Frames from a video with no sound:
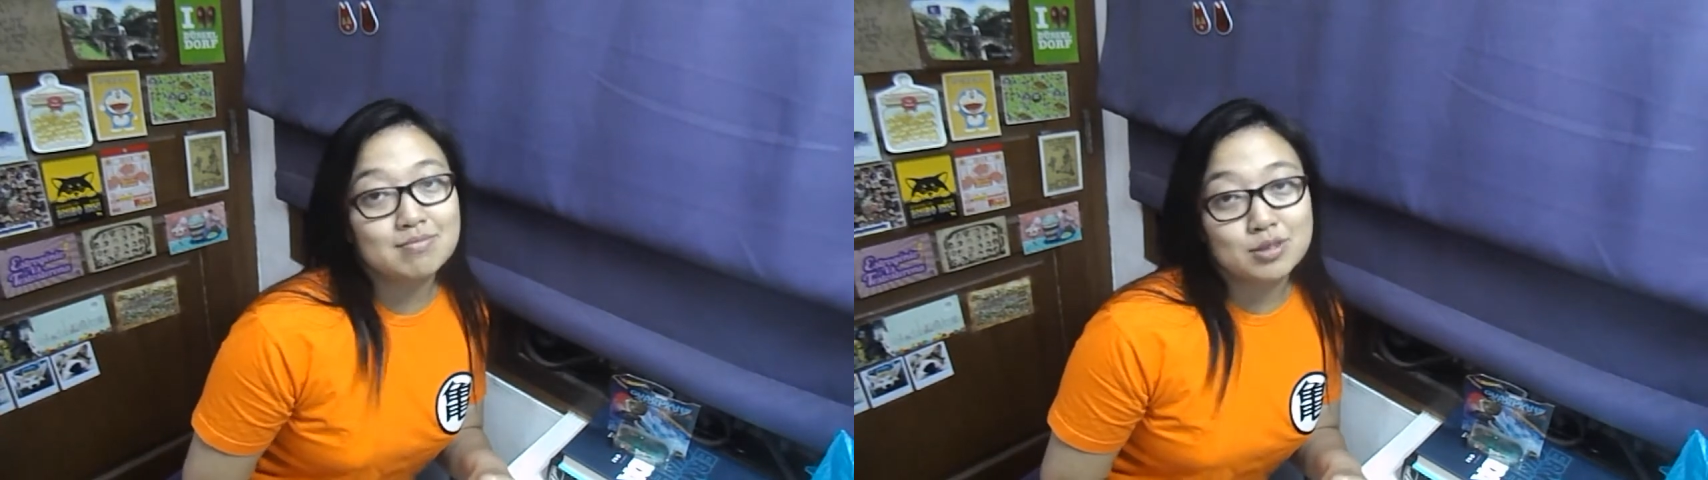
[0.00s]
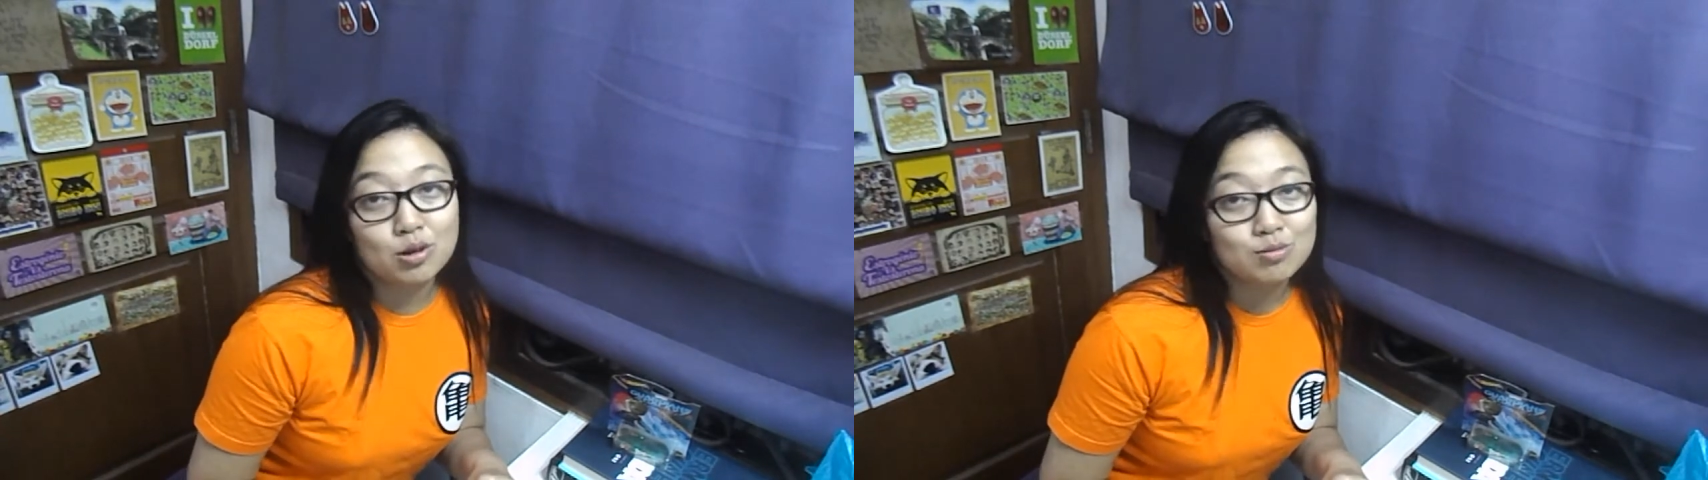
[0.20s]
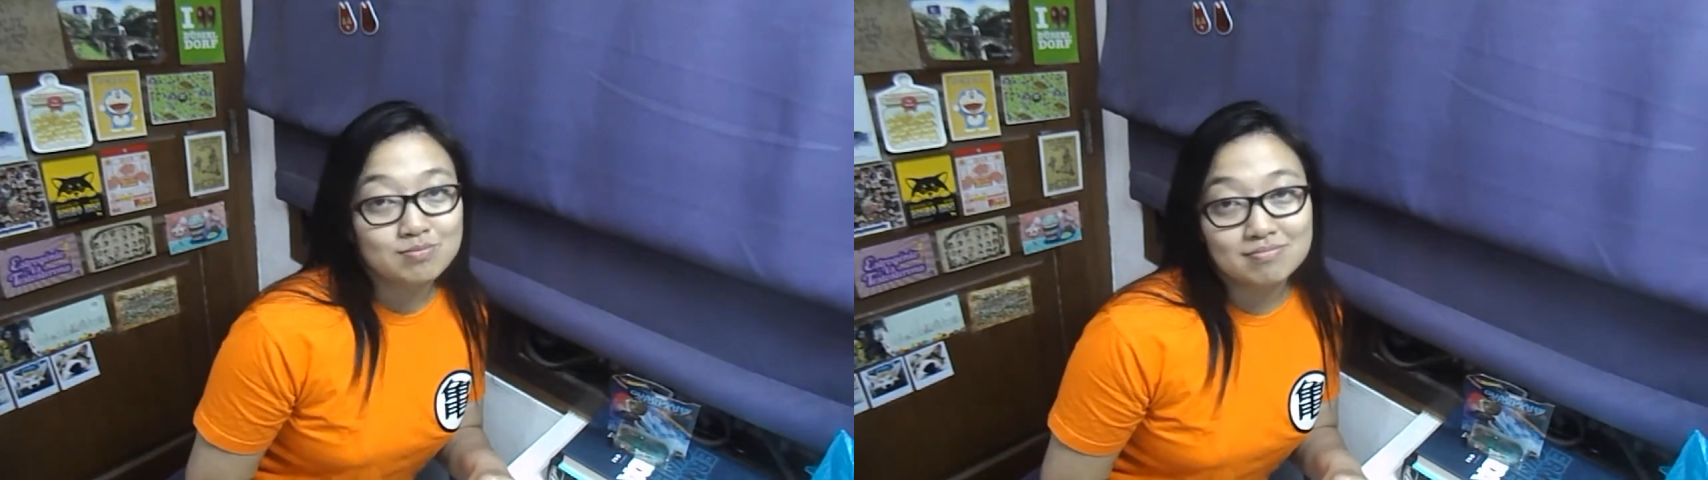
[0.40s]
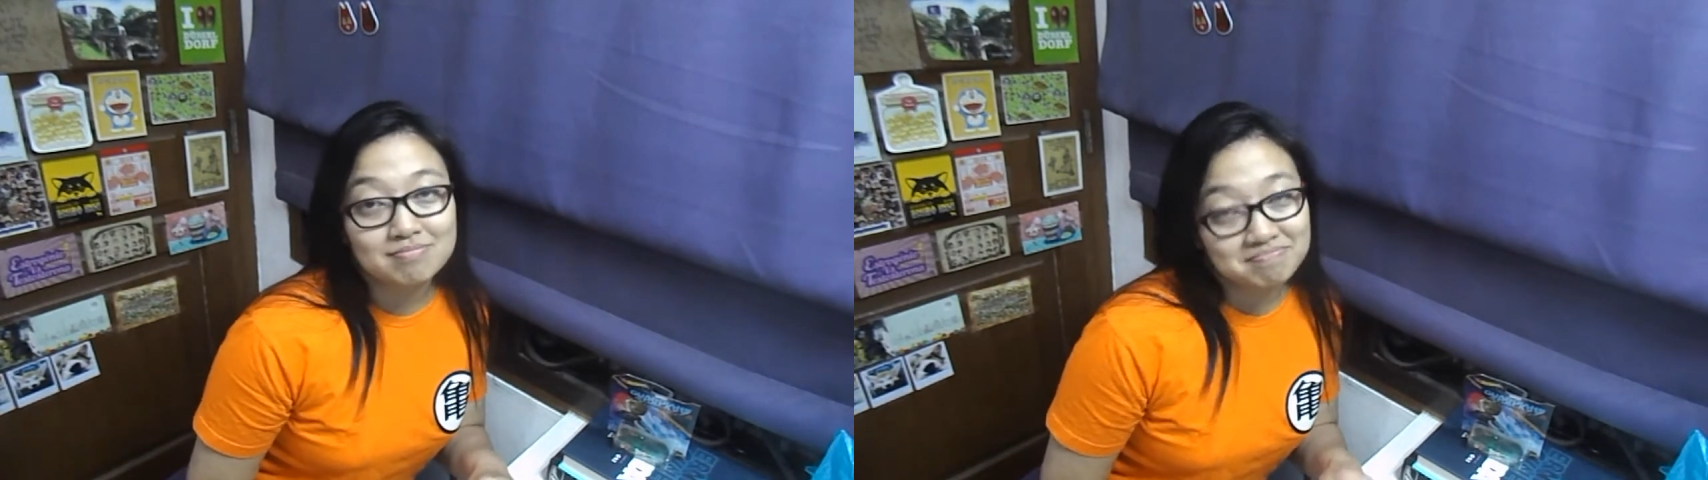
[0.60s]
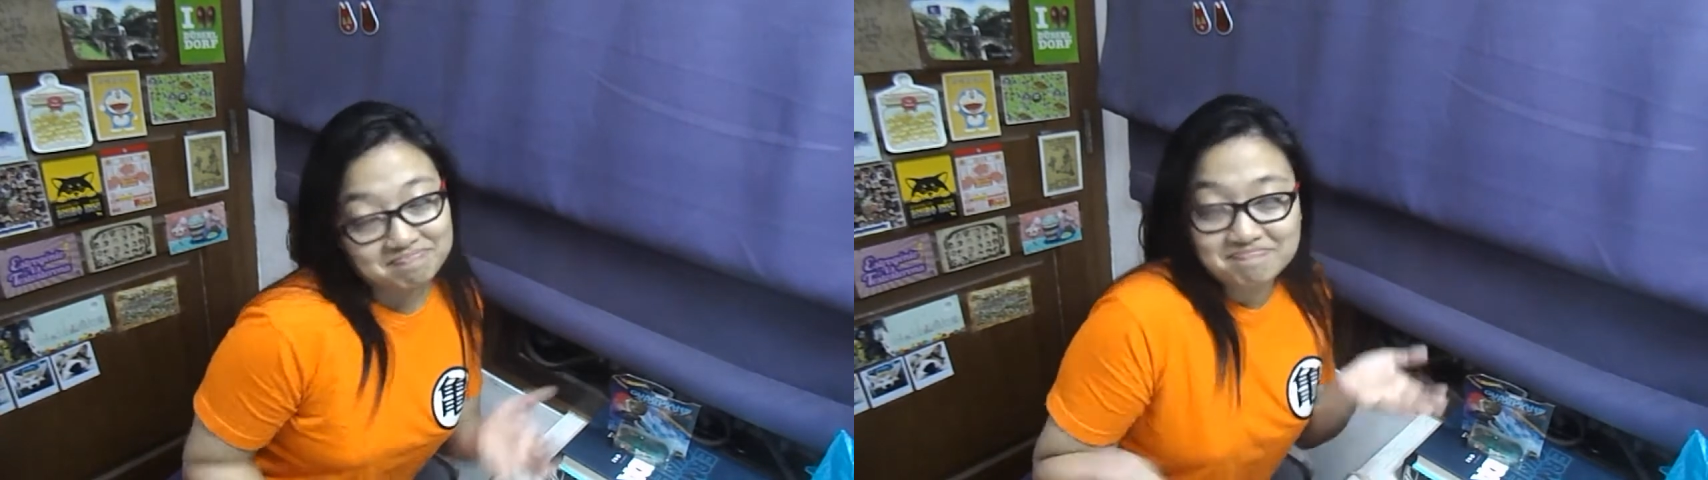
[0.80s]
so
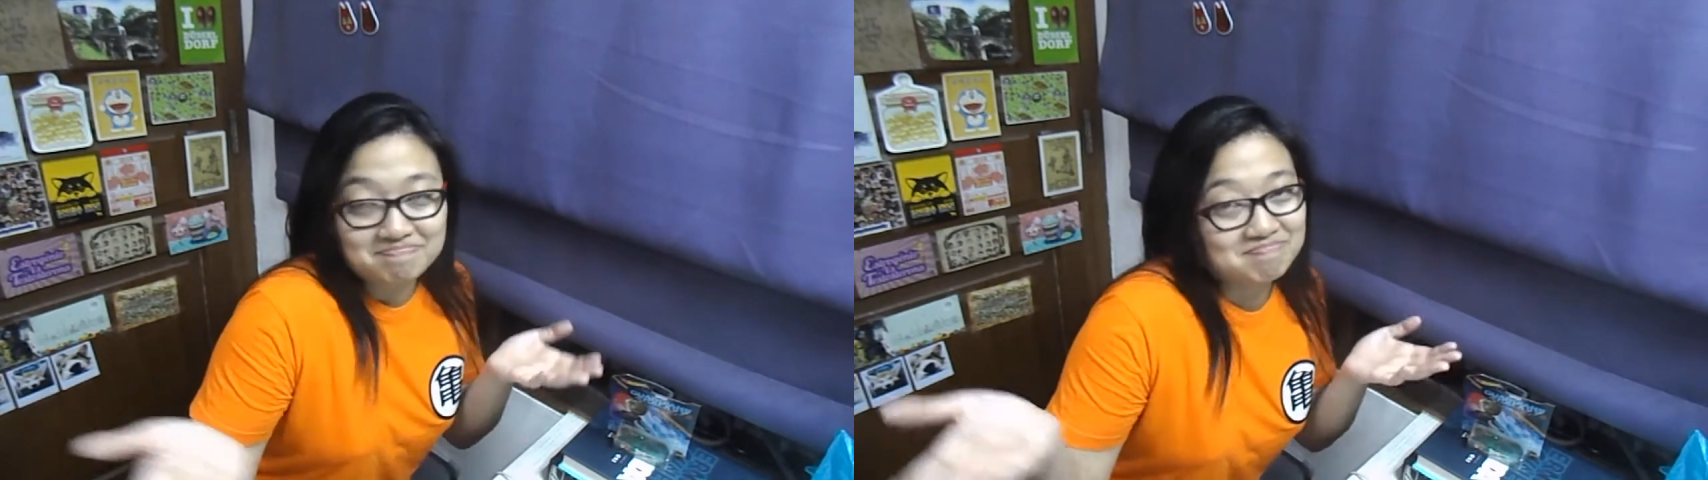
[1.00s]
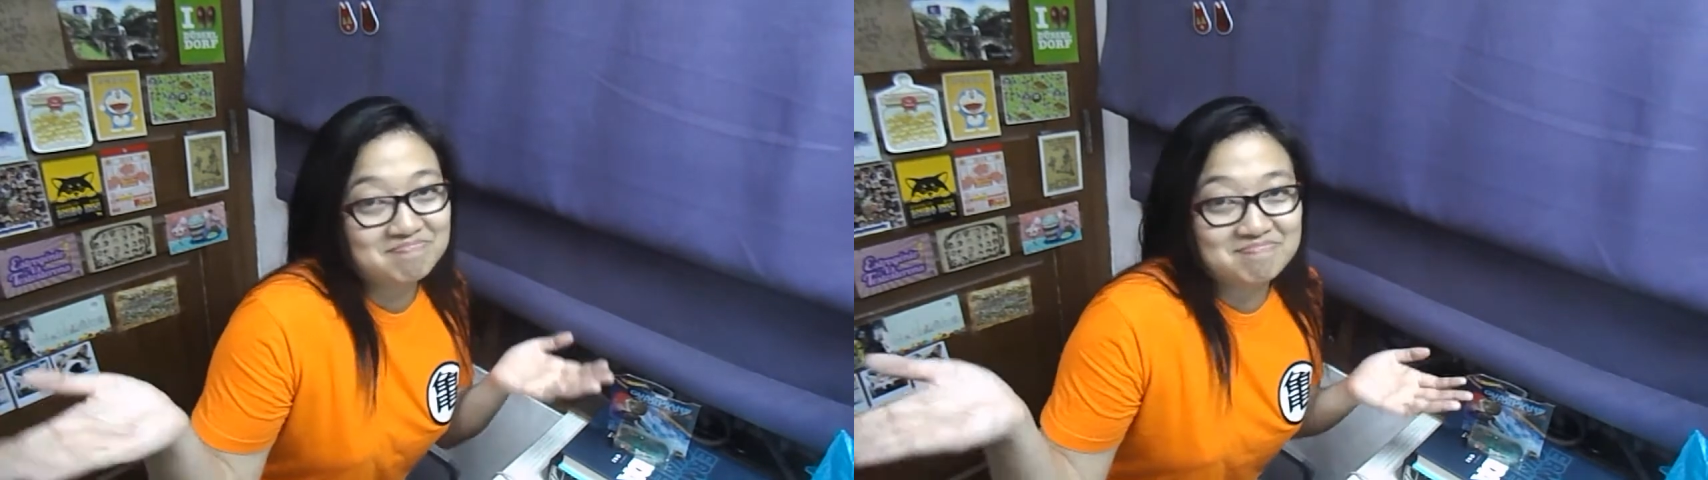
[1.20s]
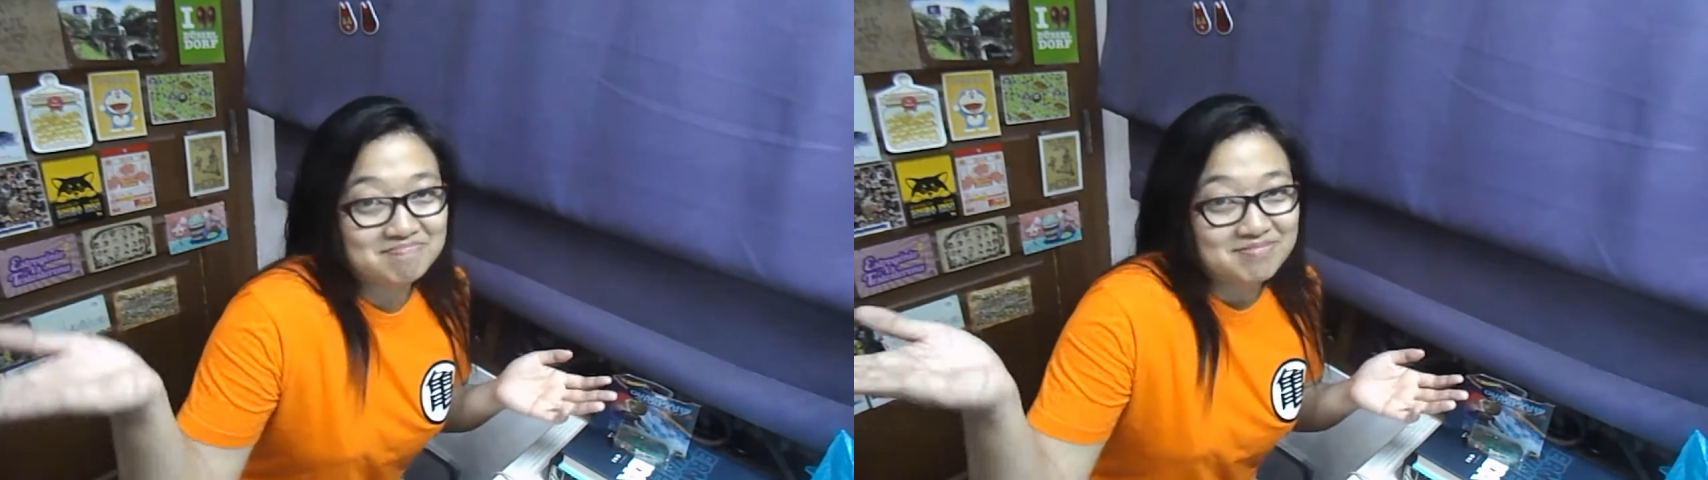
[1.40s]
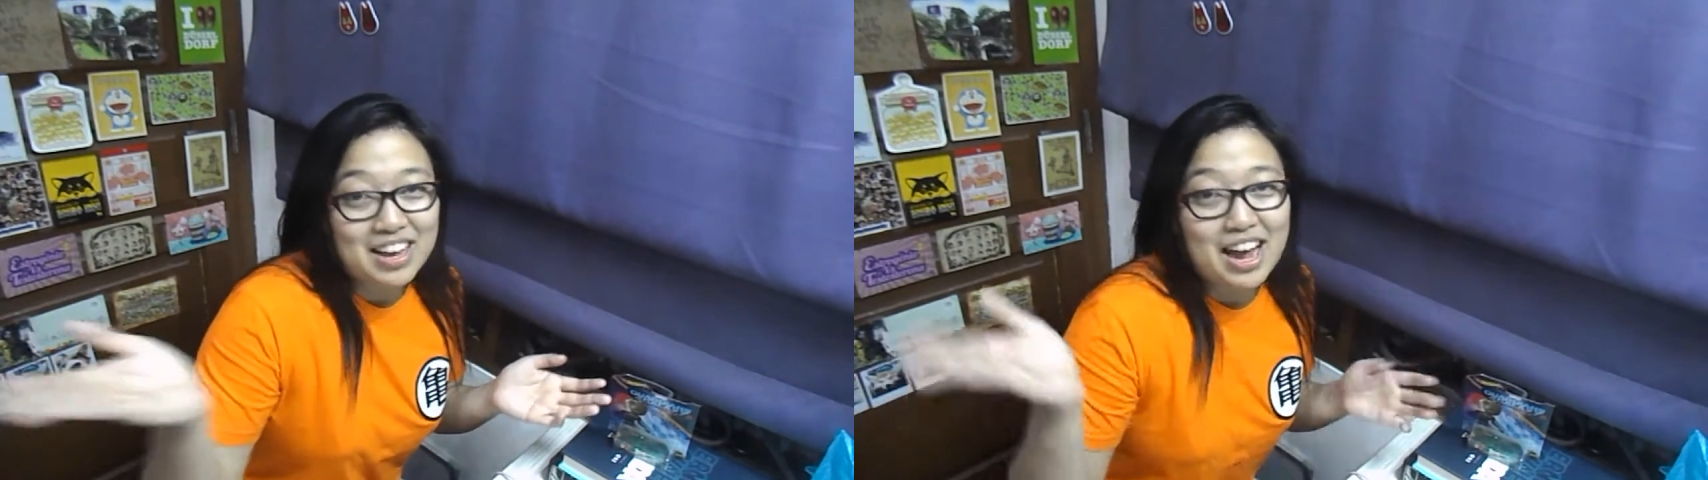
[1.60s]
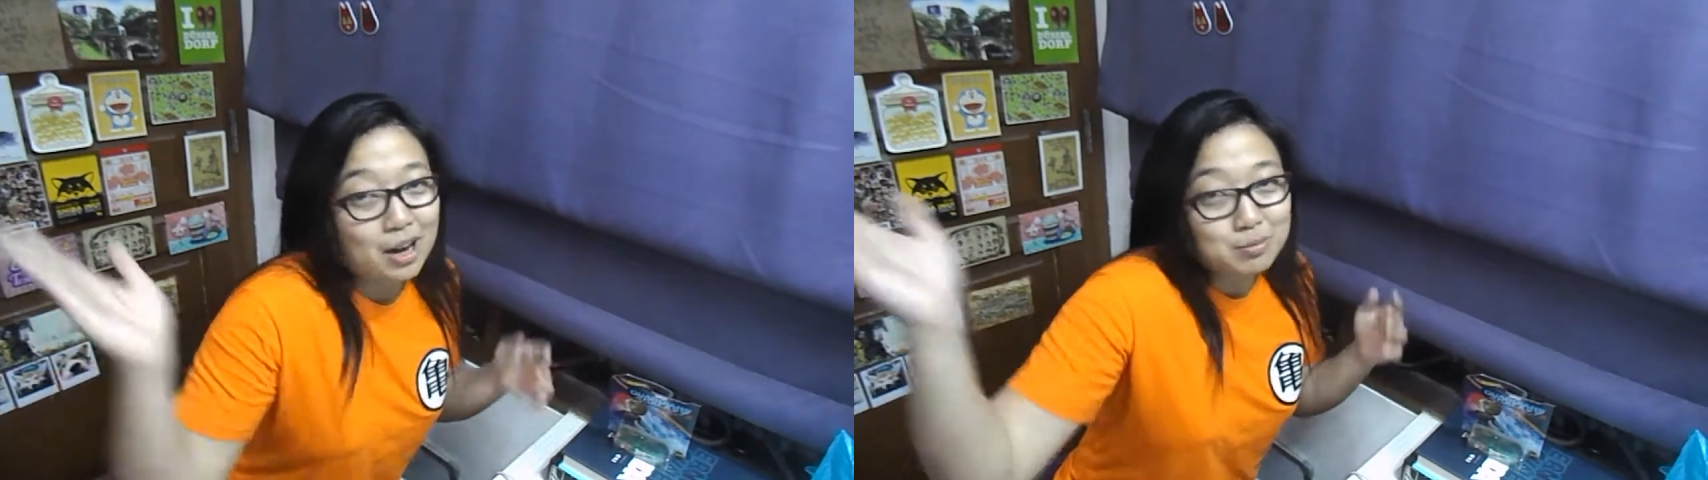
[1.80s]
I